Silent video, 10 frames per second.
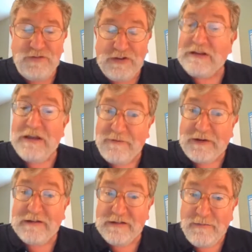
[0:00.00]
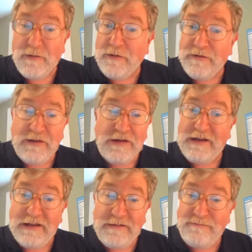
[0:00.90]
significantly more than
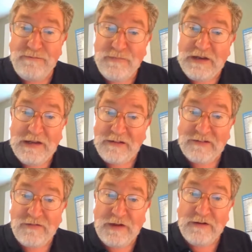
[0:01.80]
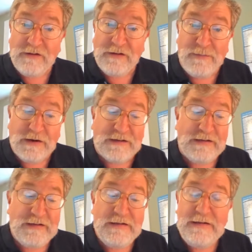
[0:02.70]
any mini excavator on the
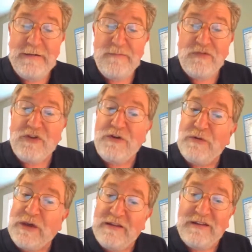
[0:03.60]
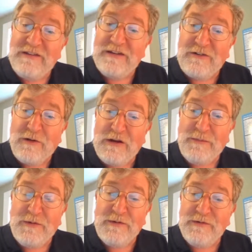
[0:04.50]
market. So you get these
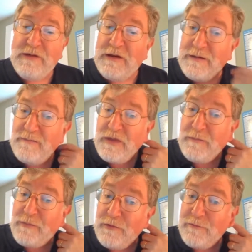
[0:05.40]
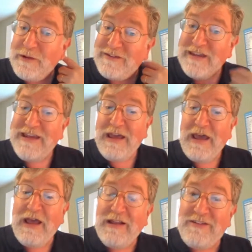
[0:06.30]
incredible improvements.
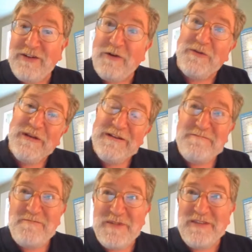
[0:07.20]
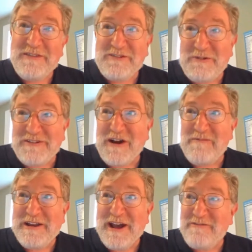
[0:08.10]
And so the Swiss
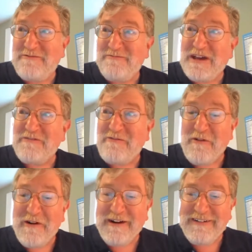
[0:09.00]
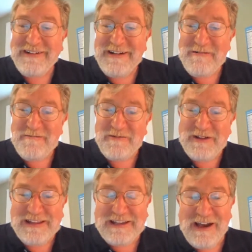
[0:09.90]
Army knife metaphor
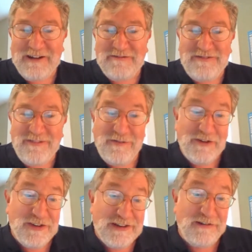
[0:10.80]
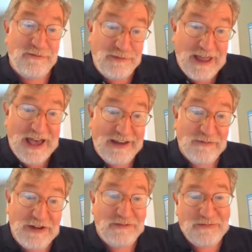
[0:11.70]
really kind of falls a little
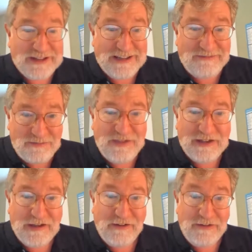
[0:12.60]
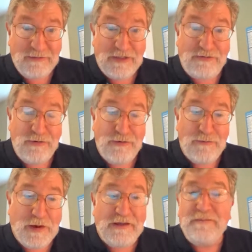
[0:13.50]
flat when you really think it all the way
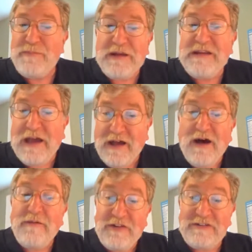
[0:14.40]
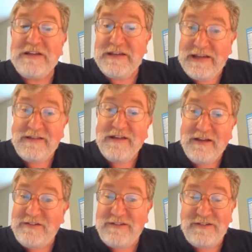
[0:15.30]
through. But yeah, obviously it
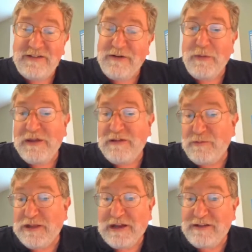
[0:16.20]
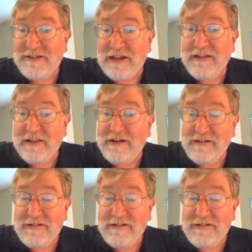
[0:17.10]
does. You know, we like to say that